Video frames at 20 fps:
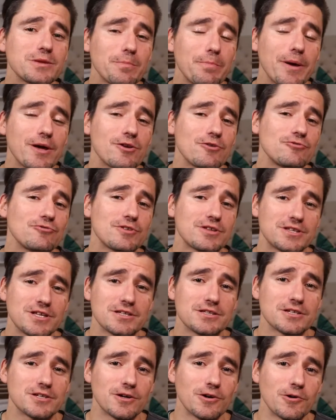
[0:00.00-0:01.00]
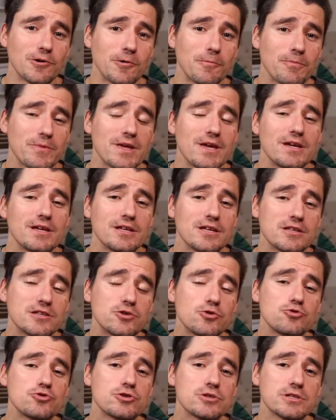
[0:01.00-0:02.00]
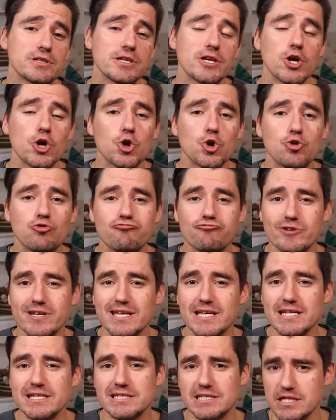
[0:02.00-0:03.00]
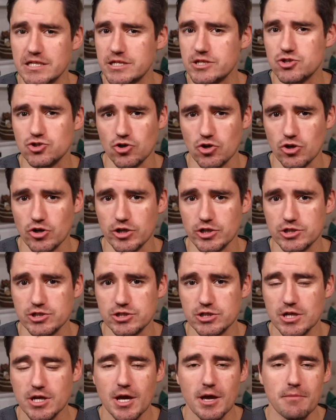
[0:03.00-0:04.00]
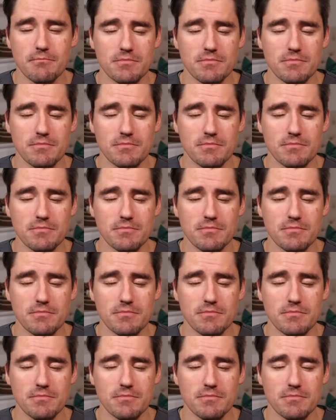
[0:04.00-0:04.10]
What the pet owner sees at home is usually green discharge,